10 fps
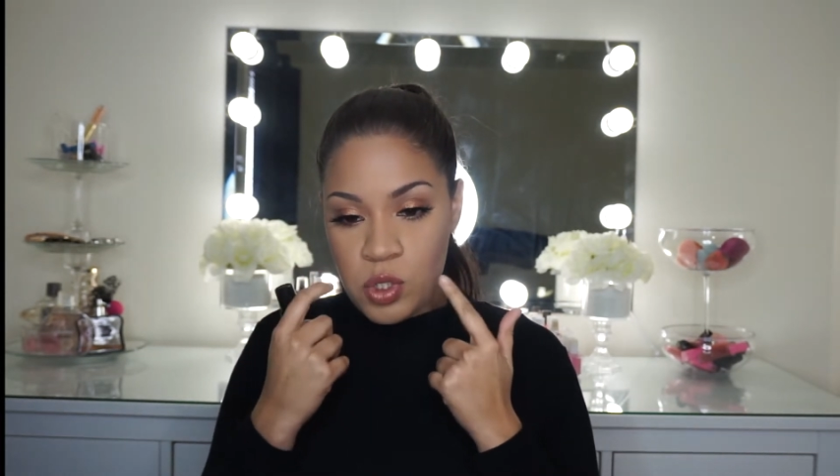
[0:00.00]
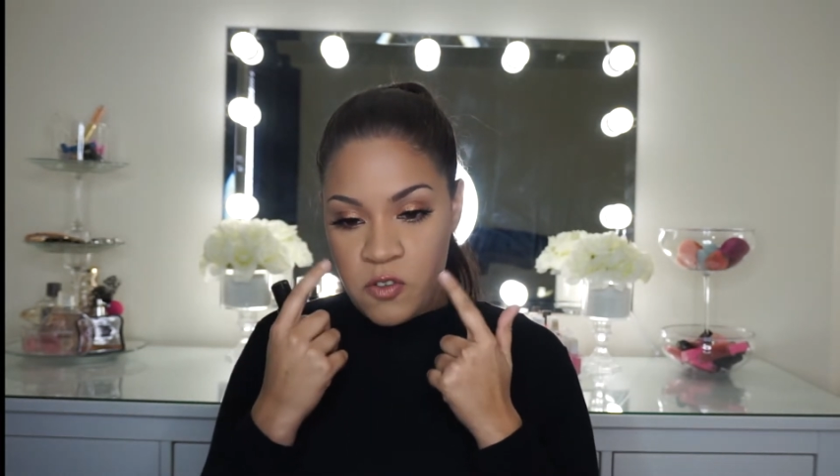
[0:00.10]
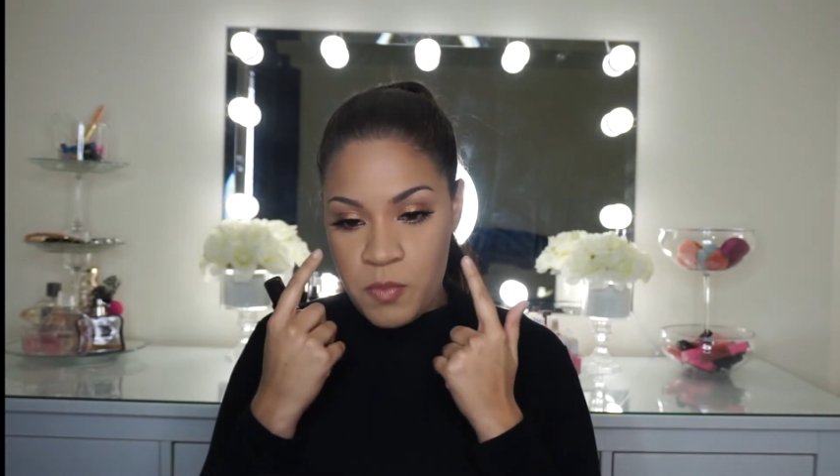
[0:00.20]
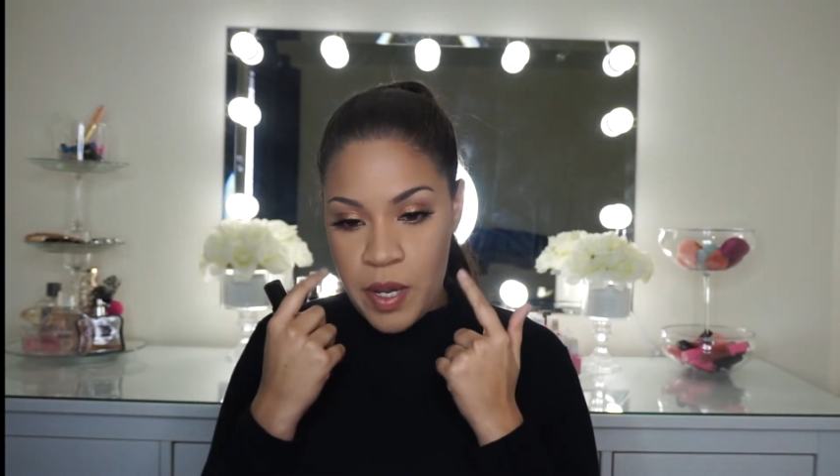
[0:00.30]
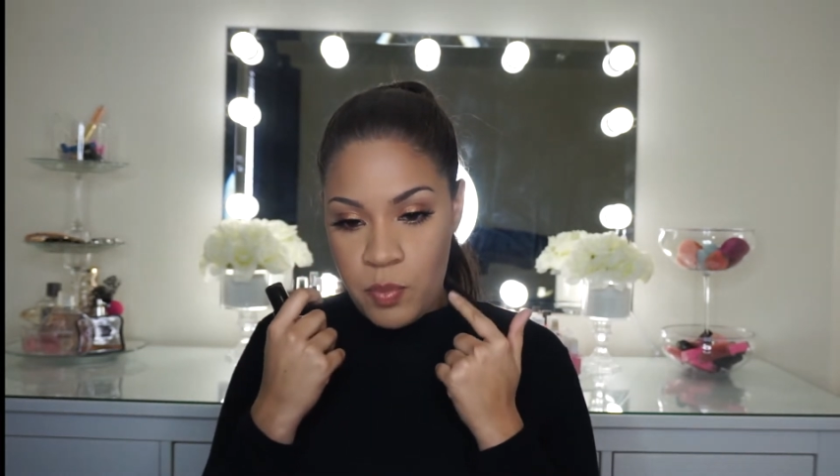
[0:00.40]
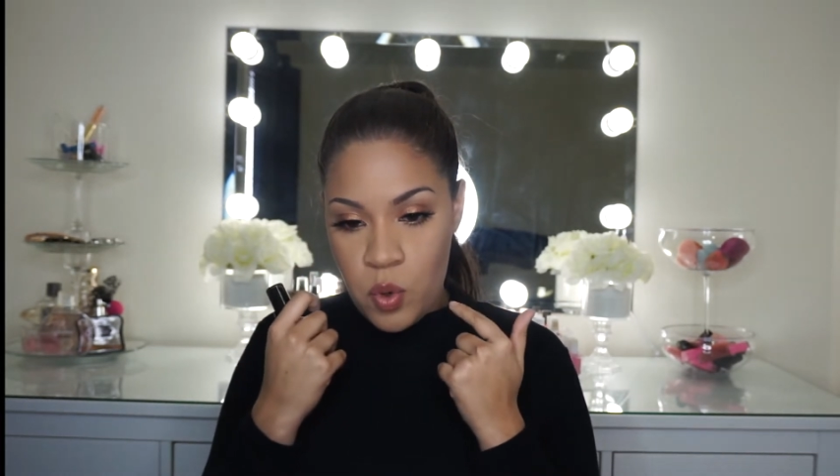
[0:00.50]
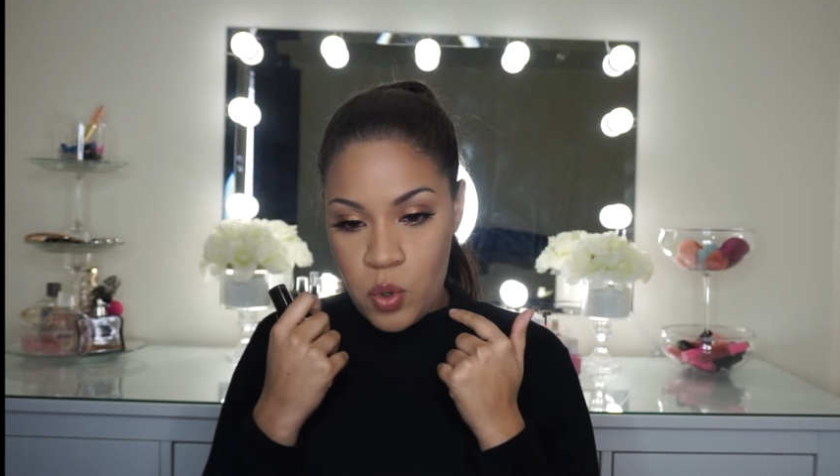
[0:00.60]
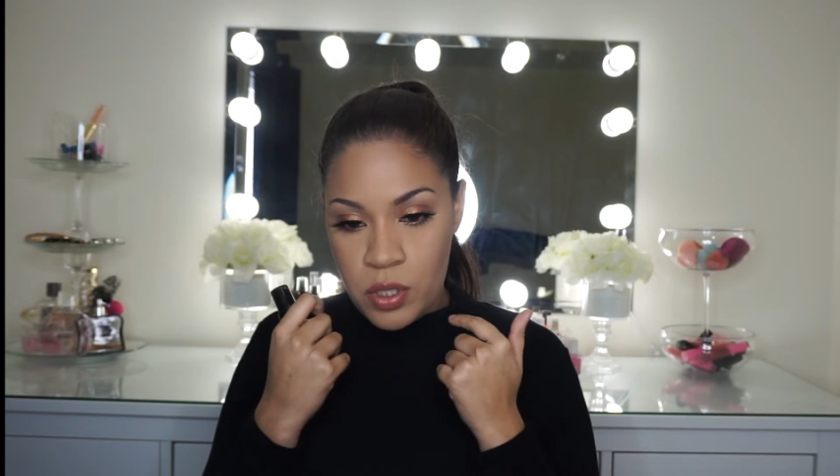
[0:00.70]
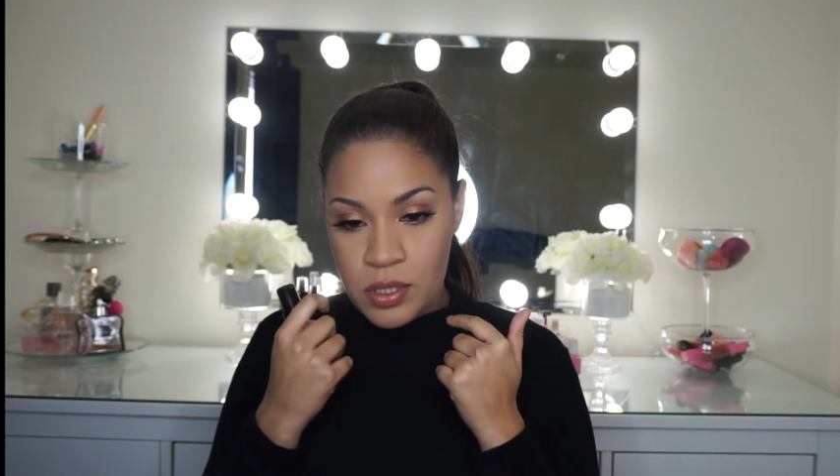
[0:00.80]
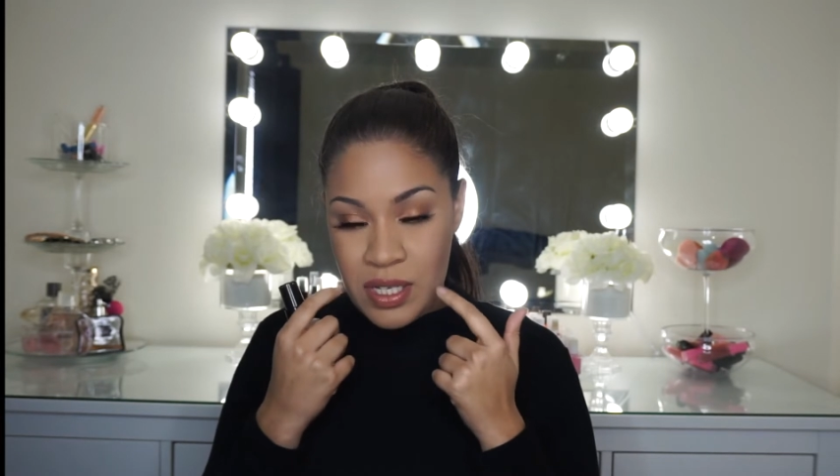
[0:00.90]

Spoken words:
of my pores.